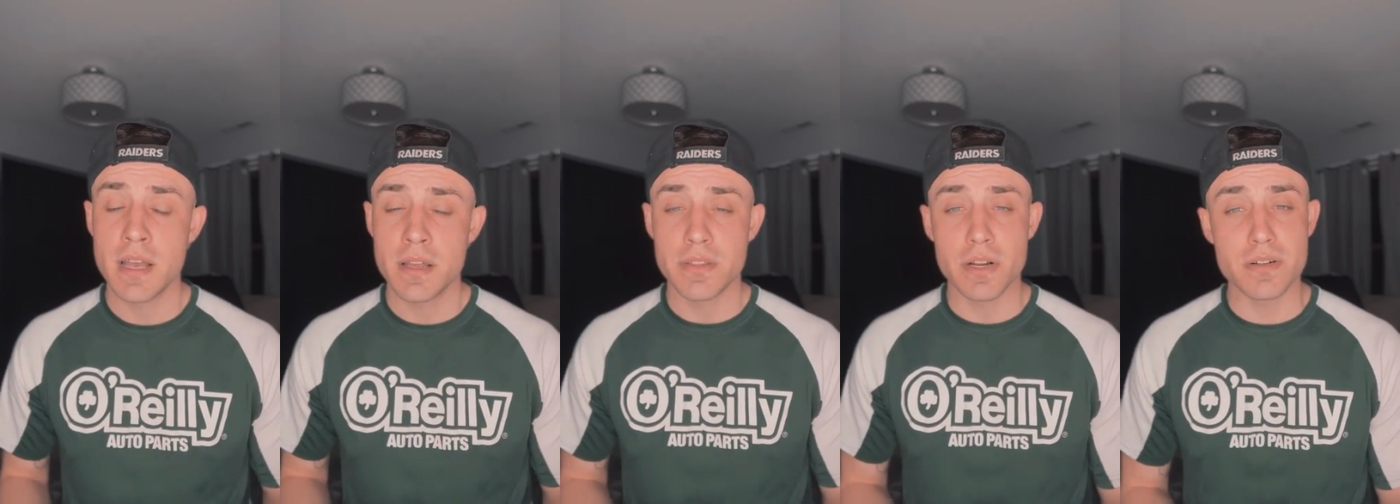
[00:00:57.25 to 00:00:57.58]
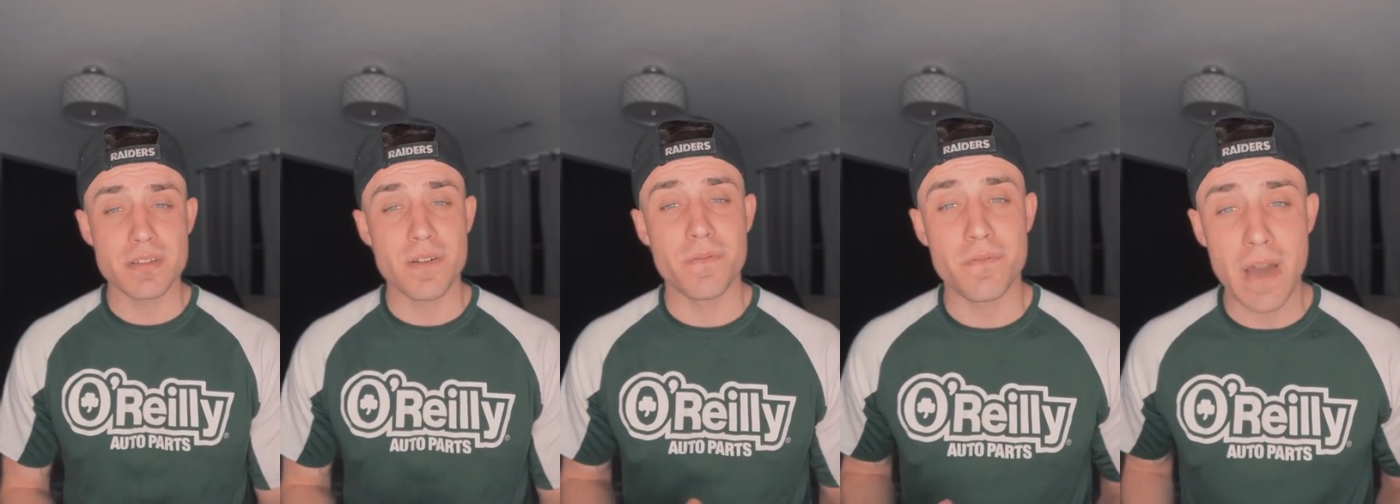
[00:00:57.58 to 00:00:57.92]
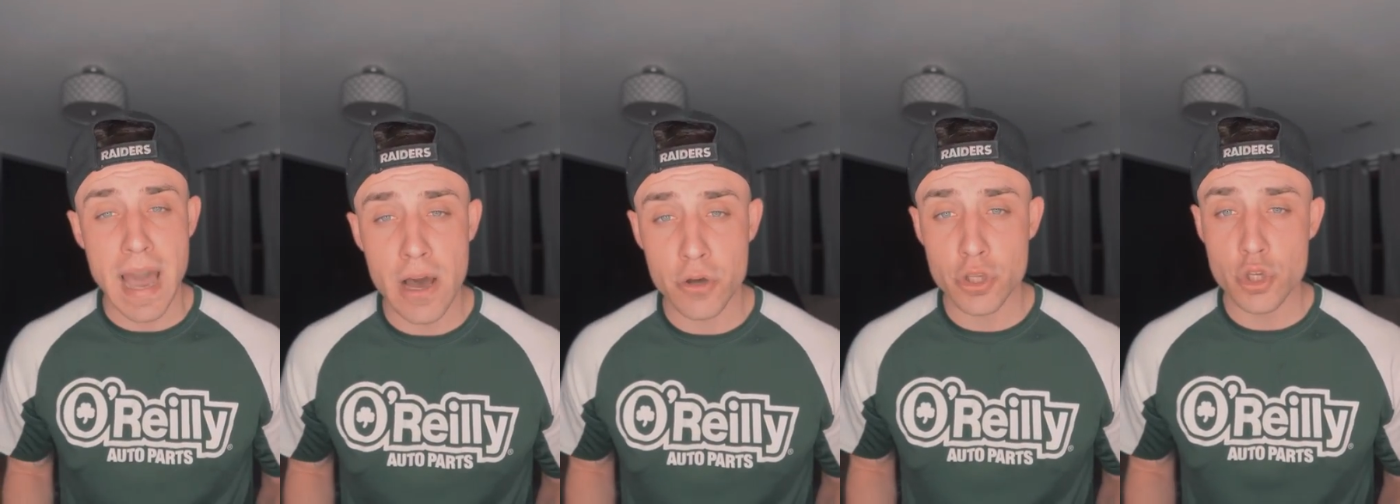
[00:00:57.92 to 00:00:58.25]
There's a
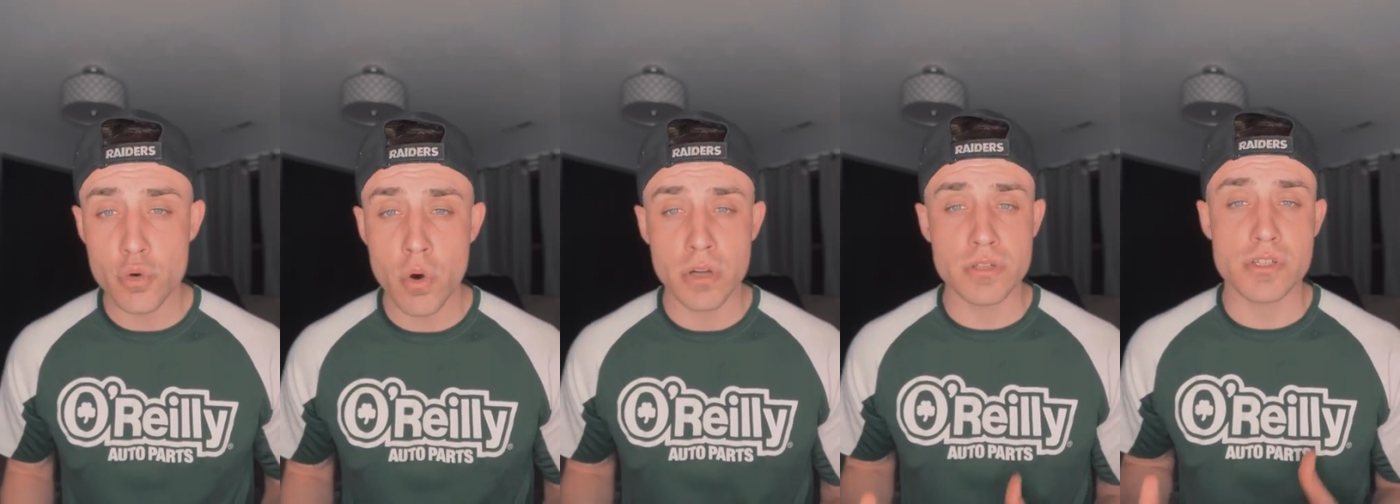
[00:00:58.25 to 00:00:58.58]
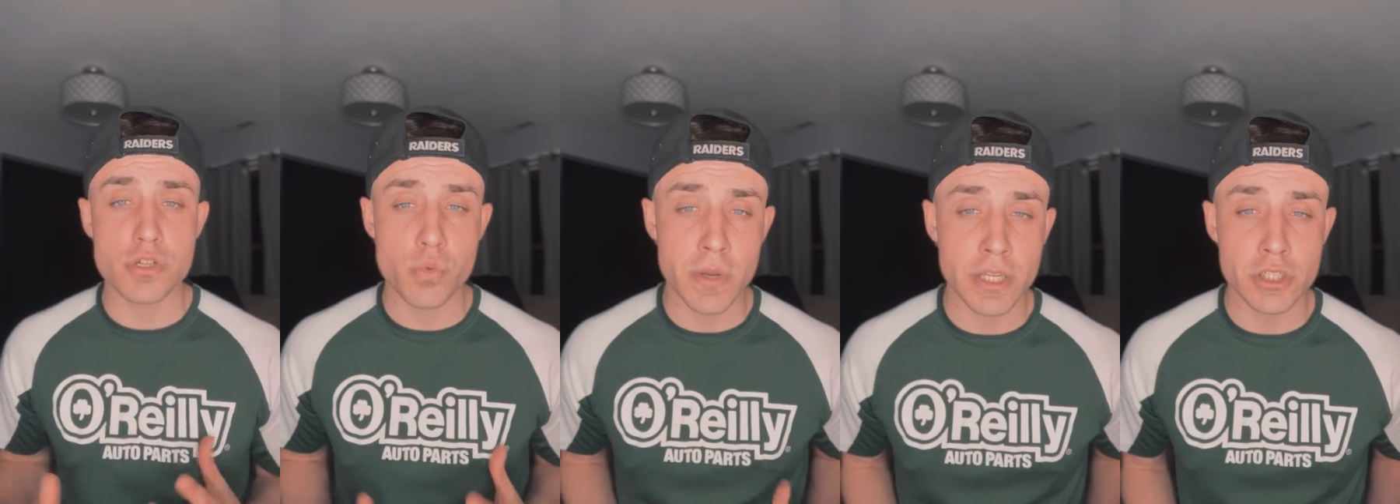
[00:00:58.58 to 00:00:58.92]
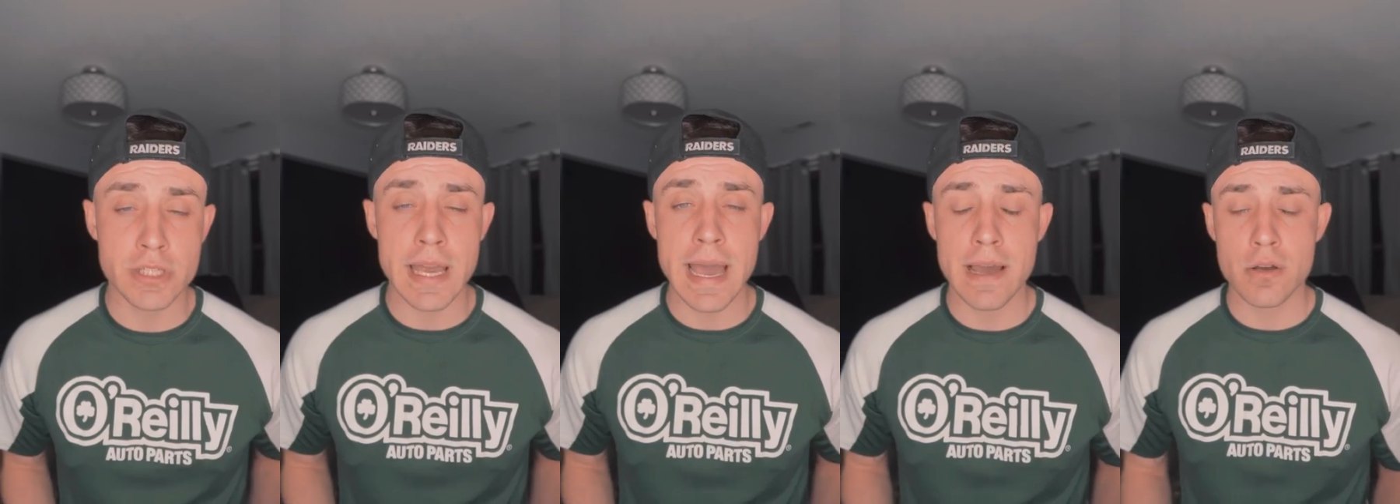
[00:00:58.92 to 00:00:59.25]
value on swing
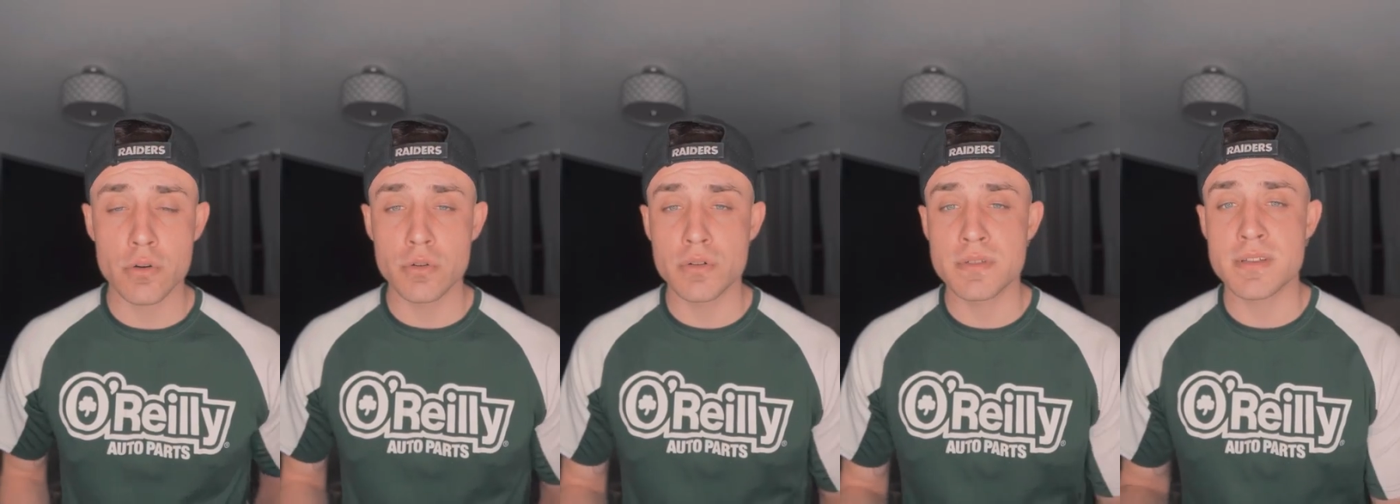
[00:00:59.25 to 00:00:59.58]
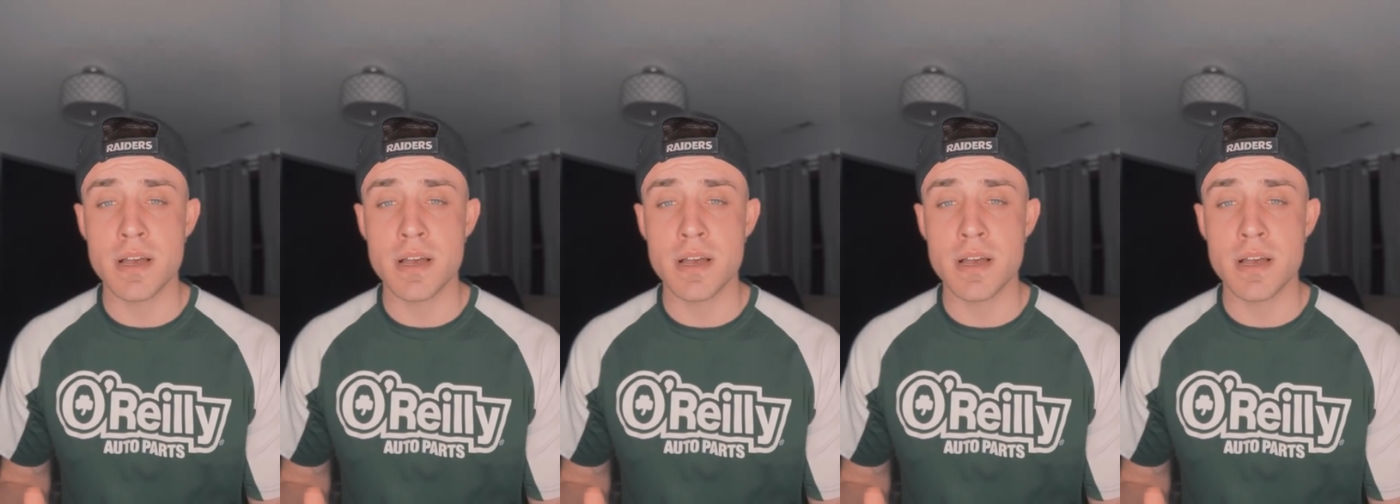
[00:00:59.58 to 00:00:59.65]
tackles,